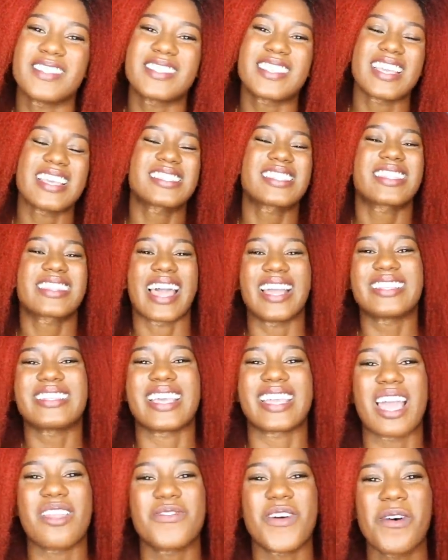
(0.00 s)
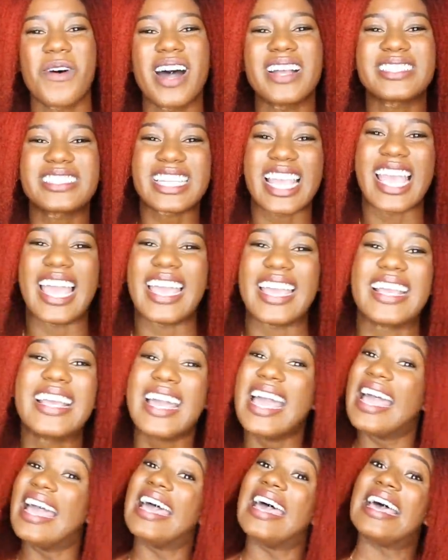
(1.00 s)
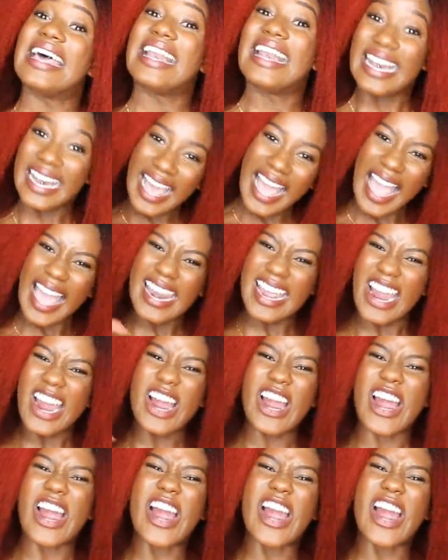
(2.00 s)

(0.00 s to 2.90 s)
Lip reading: beauties, thanks again for watching. Later!